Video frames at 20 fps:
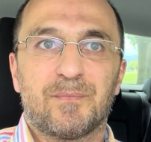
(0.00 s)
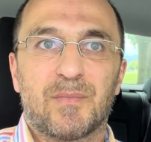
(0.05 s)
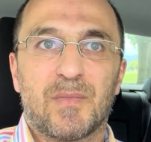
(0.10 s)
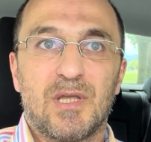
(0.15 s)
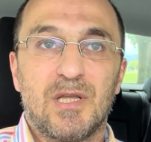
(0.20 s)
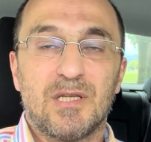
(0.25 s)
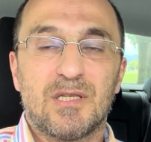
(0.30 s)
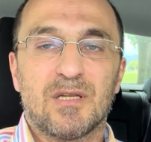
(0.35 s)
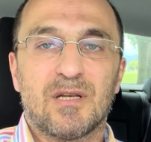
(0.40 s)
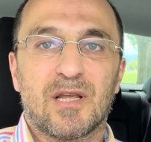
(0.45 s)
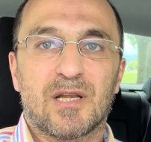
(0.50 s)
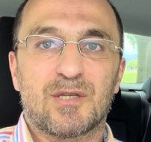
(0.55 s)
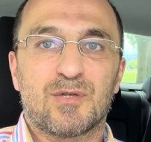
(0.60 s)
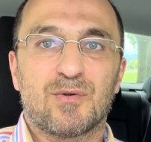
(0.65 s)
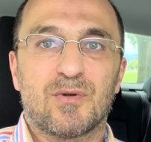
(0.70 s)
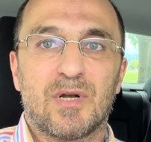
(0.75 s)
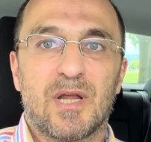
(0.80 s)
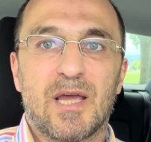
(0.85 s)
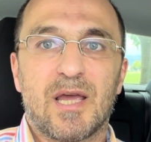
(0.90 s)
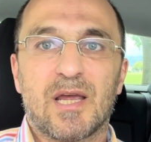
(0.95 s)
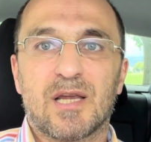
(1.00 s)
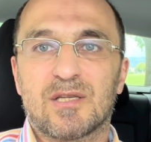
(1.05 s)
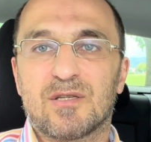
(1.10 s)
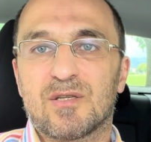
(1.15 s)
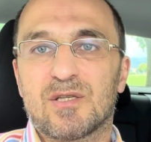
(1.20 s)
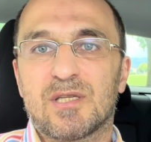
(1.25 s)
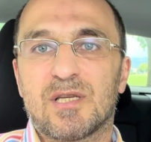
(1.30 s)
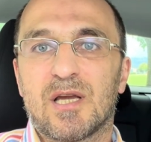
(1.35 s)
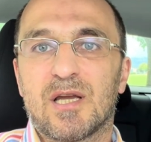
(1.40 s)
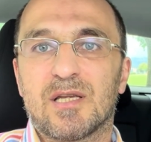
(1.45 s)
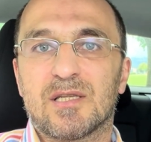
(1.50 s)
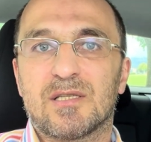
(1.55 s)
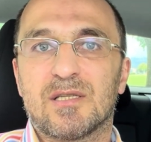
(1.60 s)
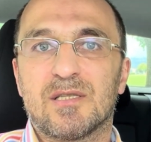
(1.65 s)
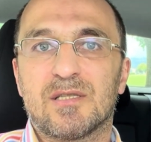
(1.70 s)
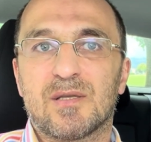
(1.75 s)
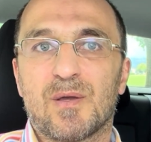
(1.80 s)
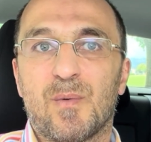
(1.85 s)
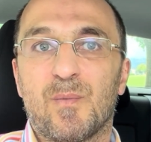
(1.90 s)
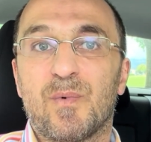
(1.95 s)
intellectual
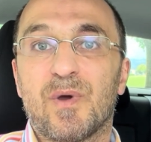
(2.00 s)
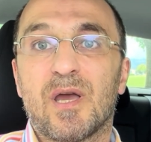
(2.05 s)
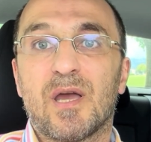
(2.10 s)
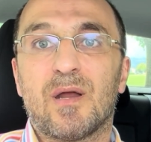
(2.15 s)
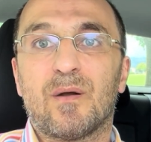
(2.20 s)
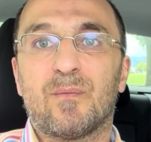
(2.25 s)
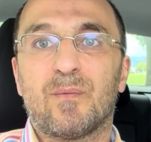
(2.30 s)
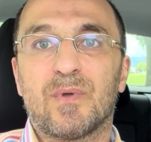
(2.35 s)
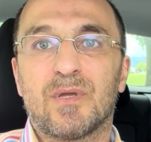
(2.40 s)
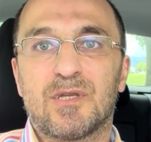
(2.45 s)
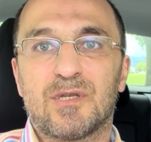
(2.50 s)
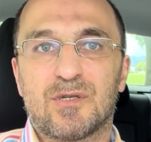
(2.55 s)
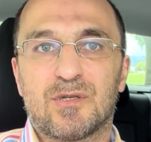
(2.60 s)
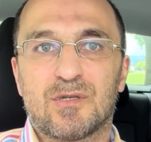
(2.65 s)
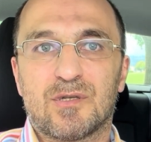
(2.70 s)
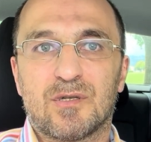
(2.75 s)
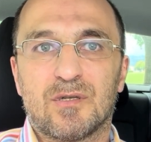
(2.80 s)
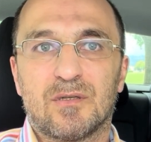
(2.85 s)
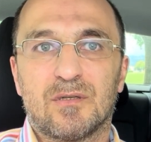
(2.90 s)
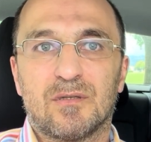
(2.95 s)
exercises which